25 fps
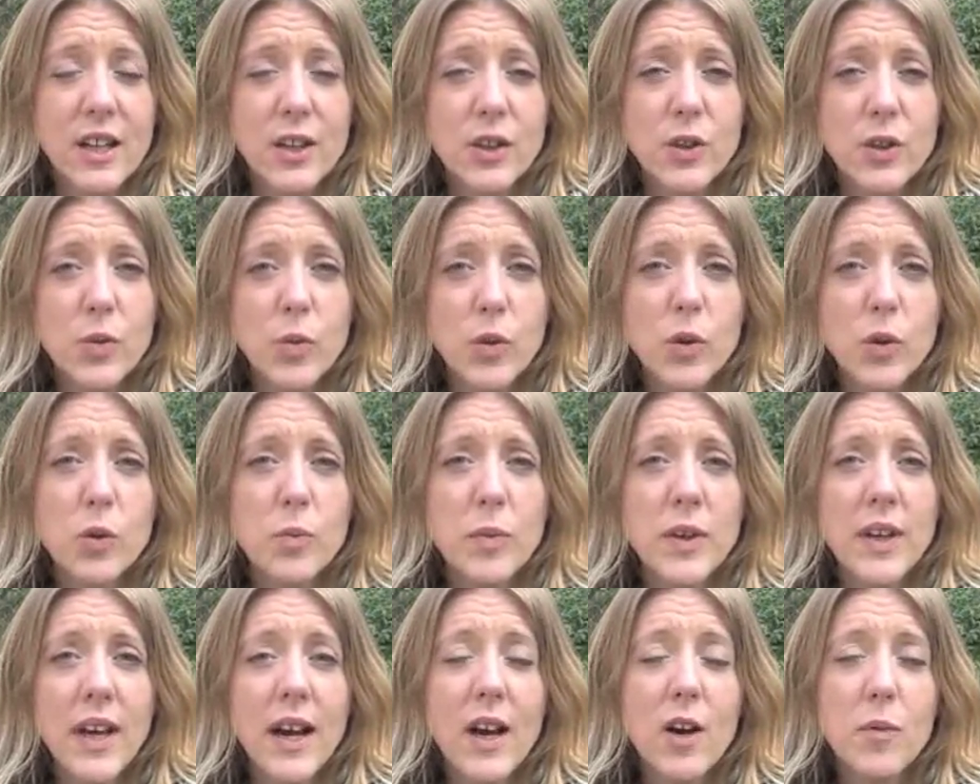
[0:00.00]
you will
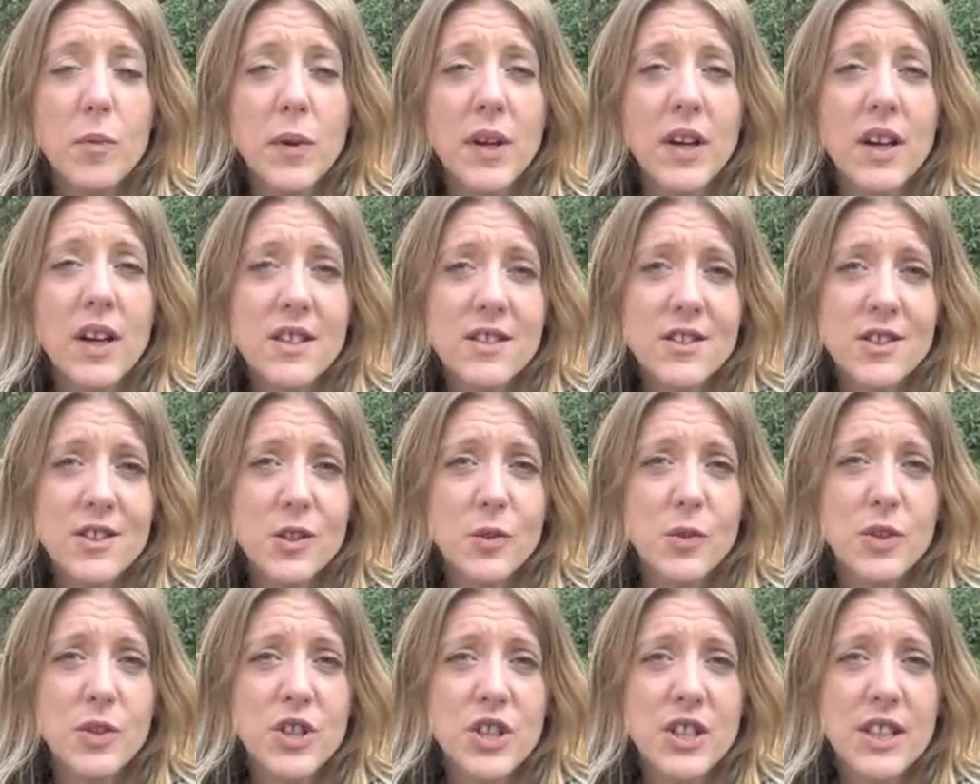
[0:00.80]
be helping us
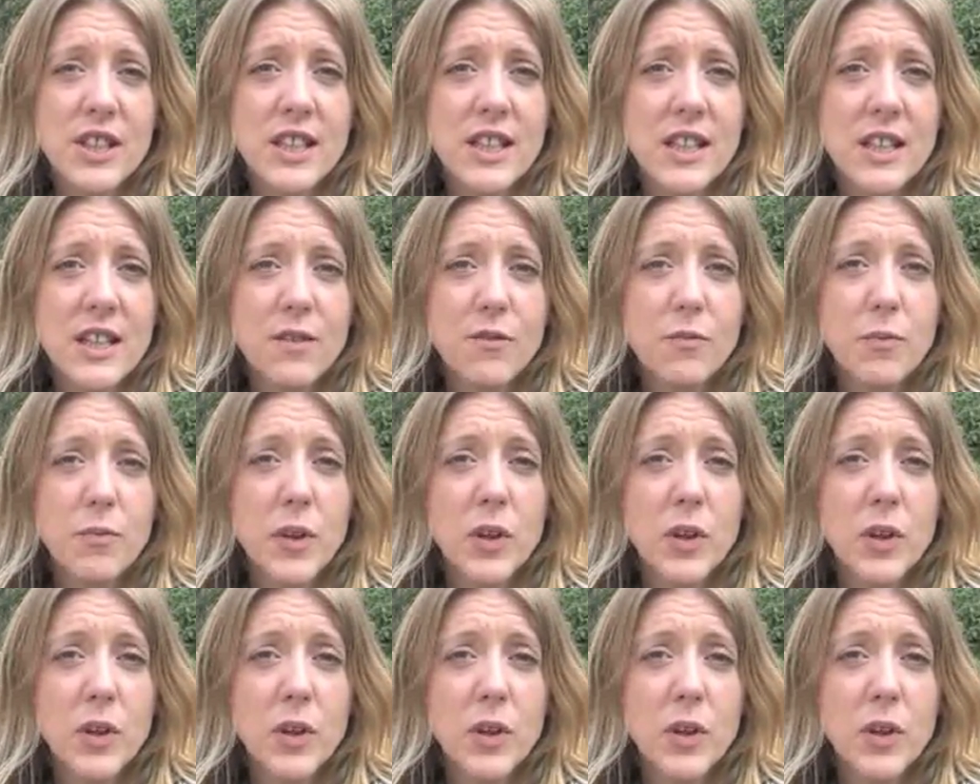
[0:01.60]
to achieve